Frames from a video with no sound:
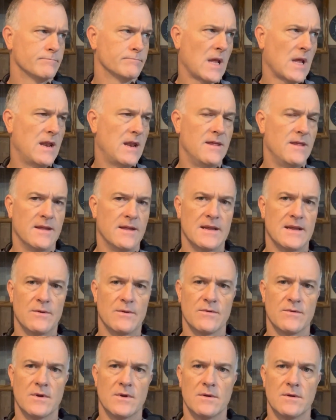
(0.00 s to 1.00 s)
didn't think that
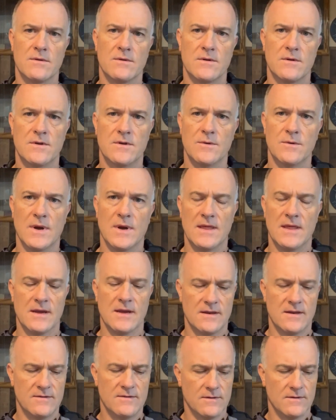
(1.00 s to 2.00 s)
was going to do anything
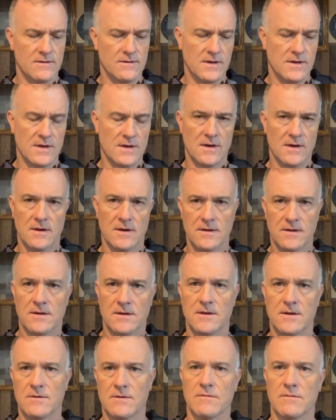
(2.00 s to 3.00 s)
until
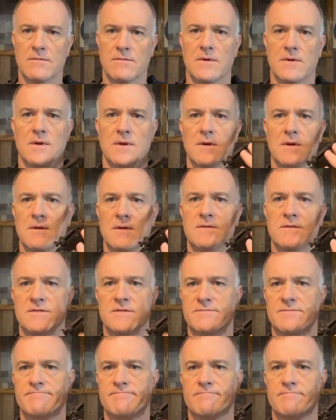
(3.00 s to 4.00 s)
the
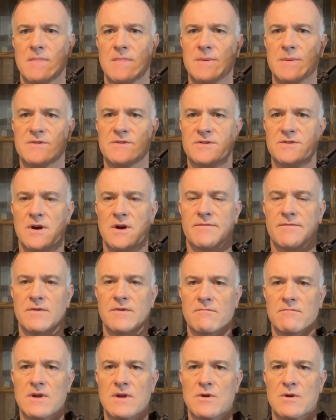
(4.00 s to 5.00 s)
just maybe soften
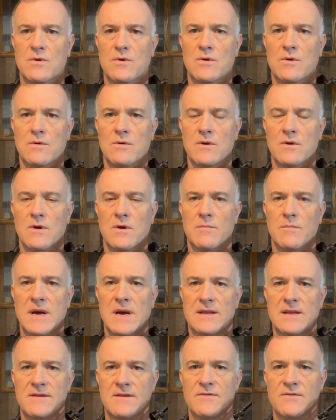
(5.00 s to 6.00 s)
the recoil going
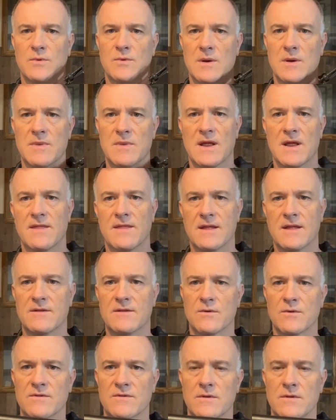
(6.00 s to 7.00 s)
back this way. But I think
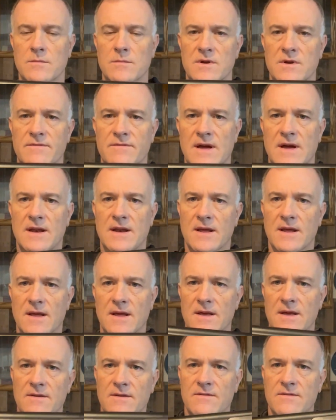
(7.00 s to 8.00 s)
there was a little bit of that
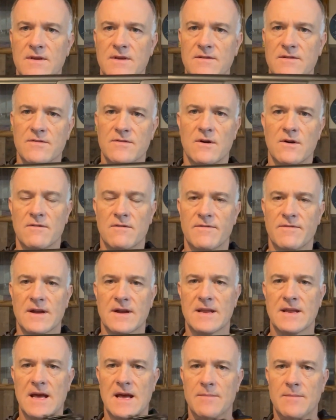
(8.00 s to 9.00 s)
seesaw
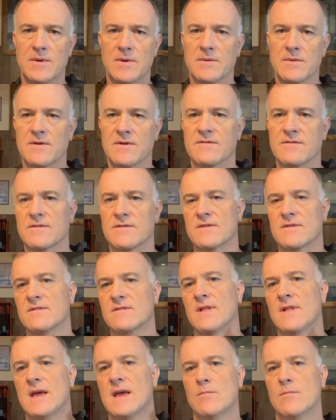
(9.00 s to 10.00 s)
effect happening because of the
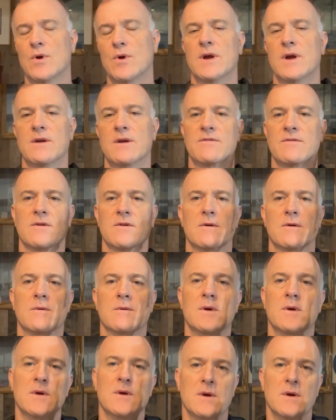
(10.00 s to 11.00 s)
slant brake. So
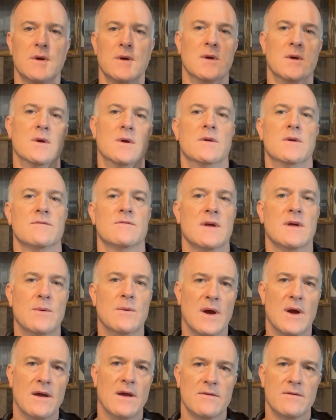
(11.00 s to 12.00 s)

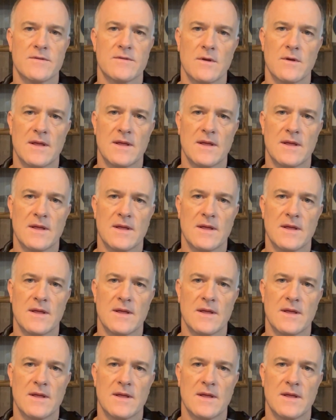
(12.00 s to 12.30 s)
anyway, so